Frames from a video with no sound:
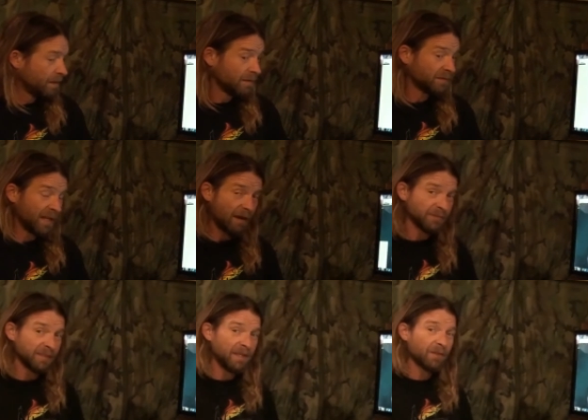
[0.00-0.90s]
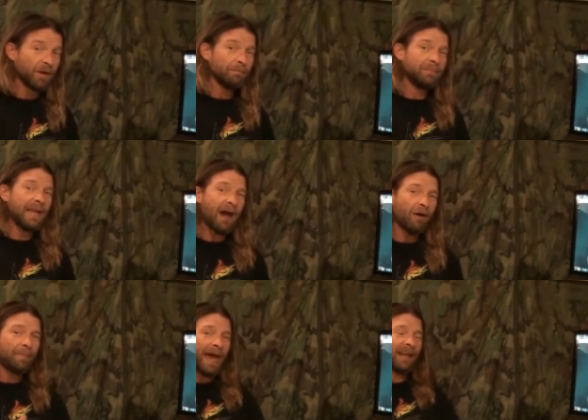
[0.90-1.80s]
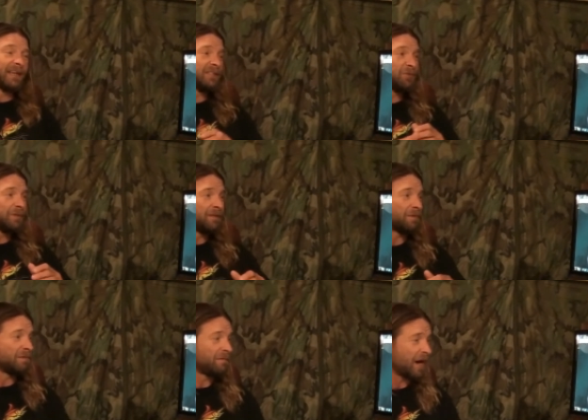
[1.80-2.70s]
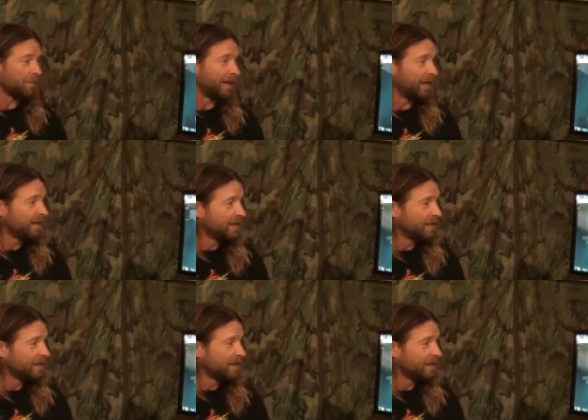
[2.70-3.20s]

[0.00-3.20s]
So that was another. Now I'm paddling into a different environment.